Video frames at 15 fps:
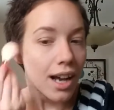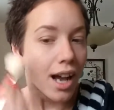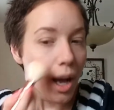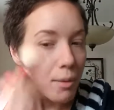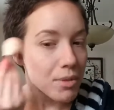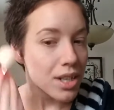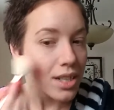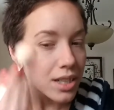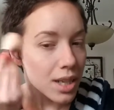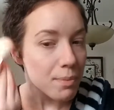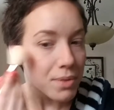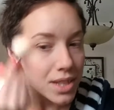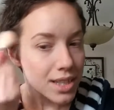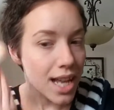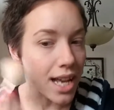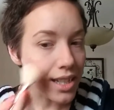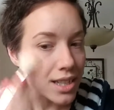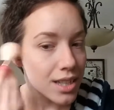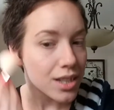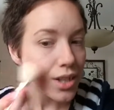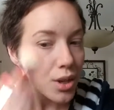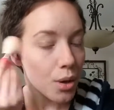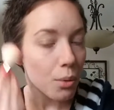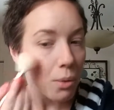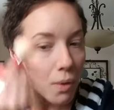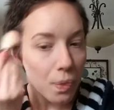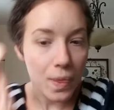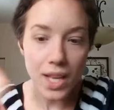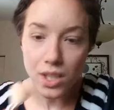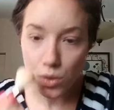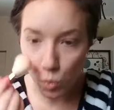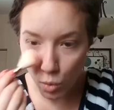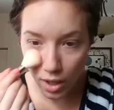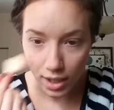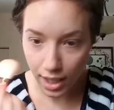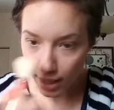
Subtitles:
I'm just obsessed with this one.